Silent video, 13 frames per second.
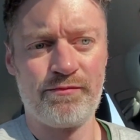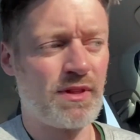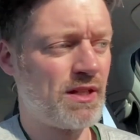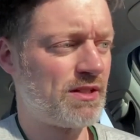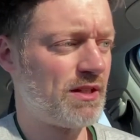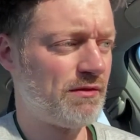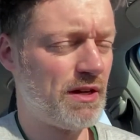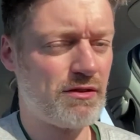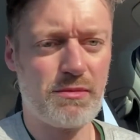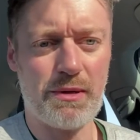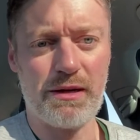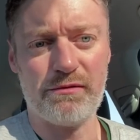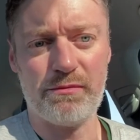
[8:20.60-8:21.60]
So I've now
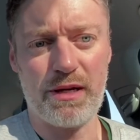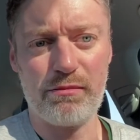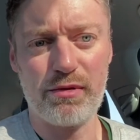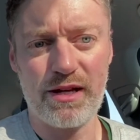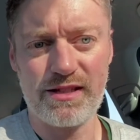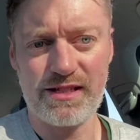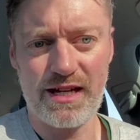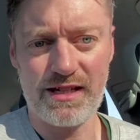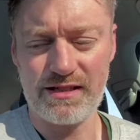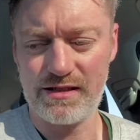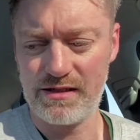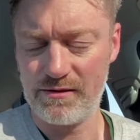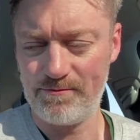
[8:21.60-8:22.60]
come out of my breath
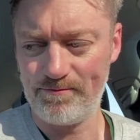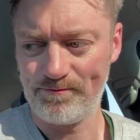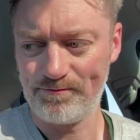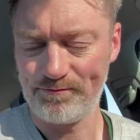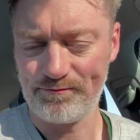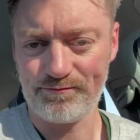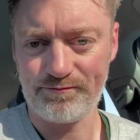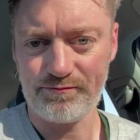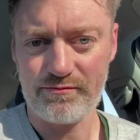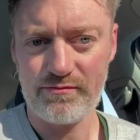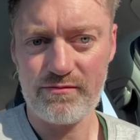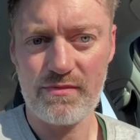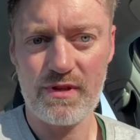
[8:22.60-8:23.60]
test.
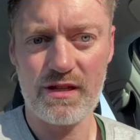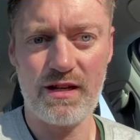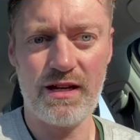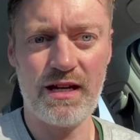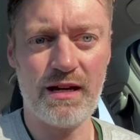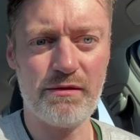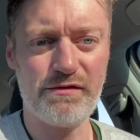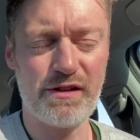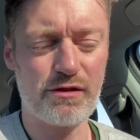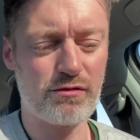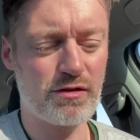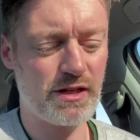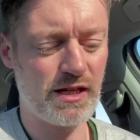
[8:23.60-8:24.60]
I felt
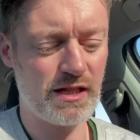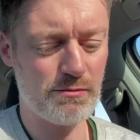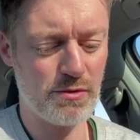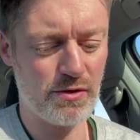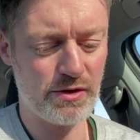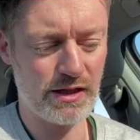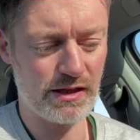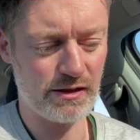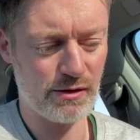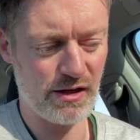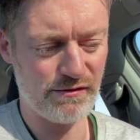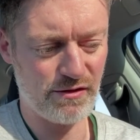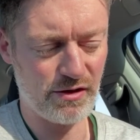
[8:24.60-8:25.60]
groggy in the morning,
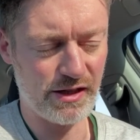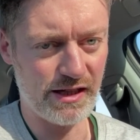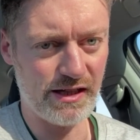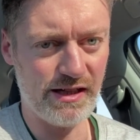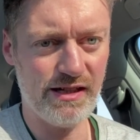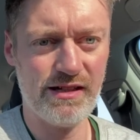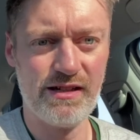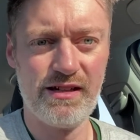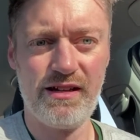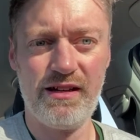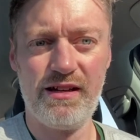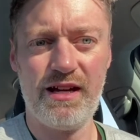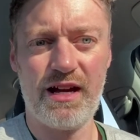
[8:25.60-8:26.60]
quite foggy,
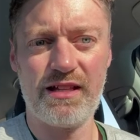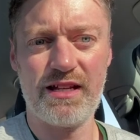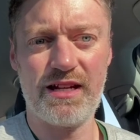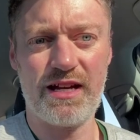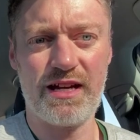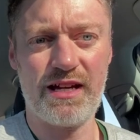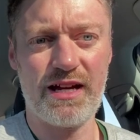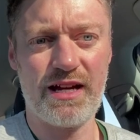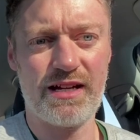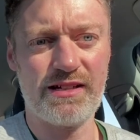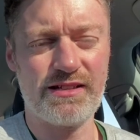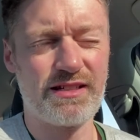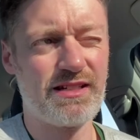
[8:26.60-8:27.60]
and then I
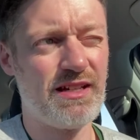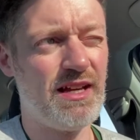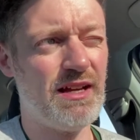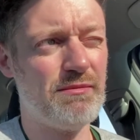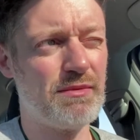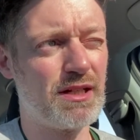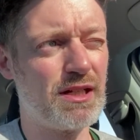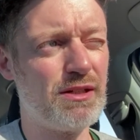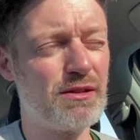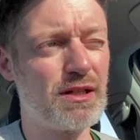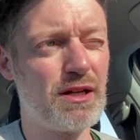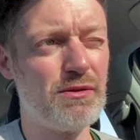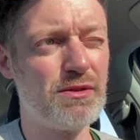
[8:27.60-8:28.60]
had the
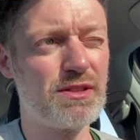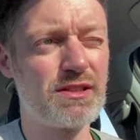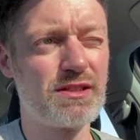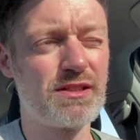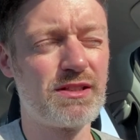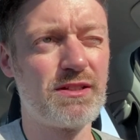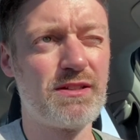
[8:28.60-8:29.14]
glucose